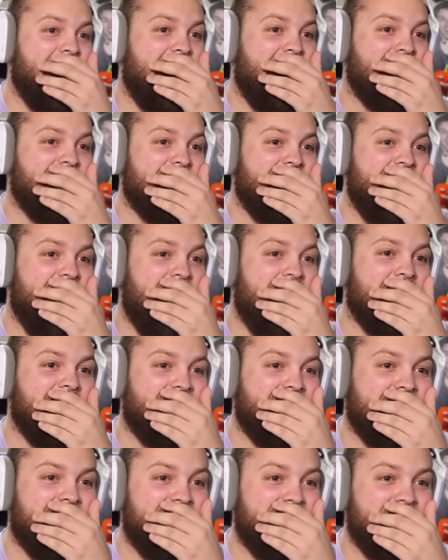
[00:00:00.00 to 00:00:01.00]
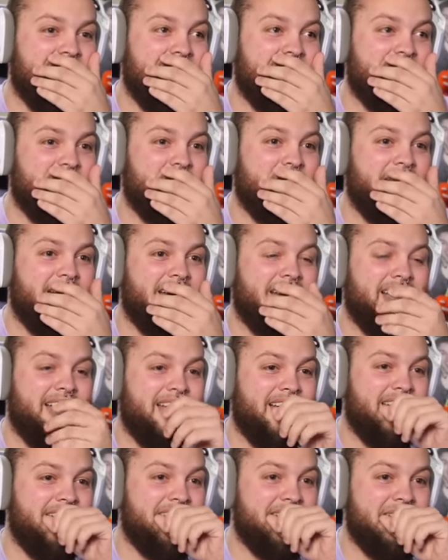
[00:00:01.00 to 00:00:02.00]
we got the Thomas Jefferson
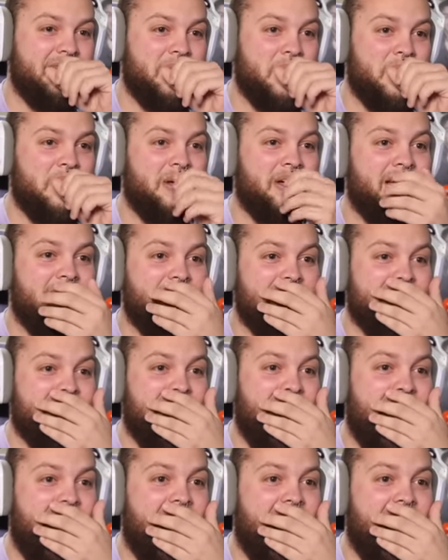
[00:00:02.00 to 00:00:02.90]
76s.